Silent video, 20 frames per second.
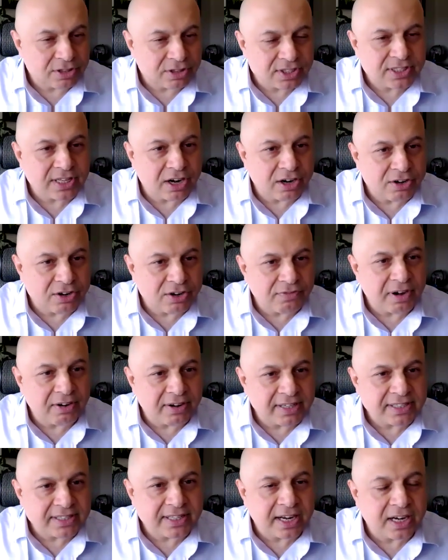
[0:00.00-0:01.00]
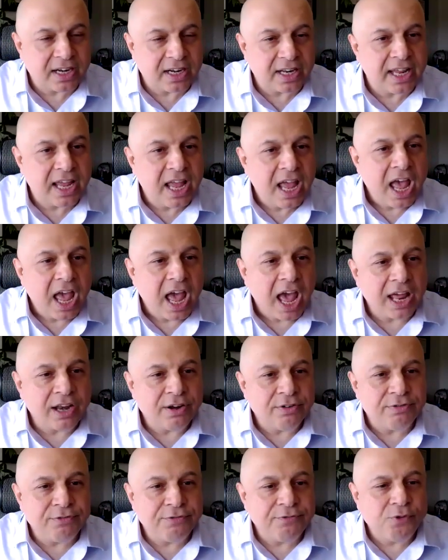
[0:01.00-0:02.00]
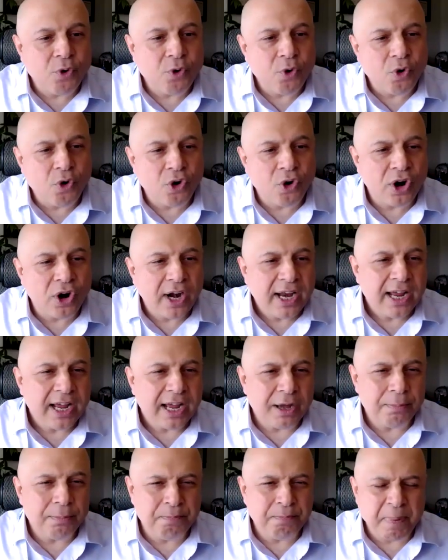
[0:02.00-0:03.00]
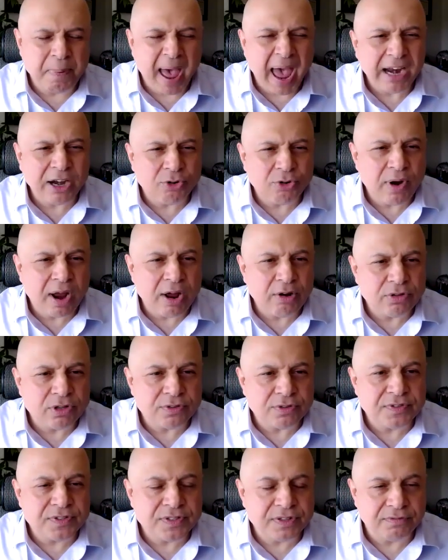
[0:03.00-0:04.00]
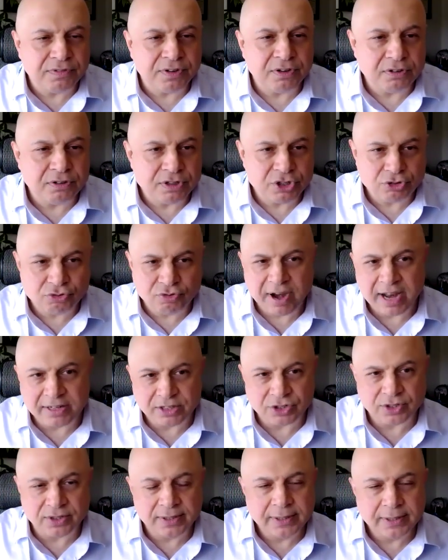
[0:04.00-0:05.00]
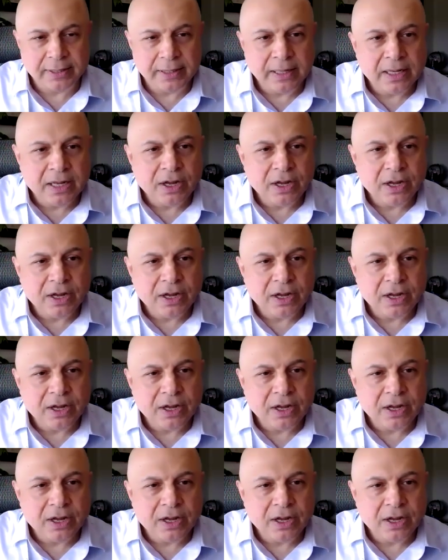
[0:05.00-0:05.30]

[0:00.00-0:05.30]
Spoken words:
sudden, very suddenly. And four, a background of severe stress.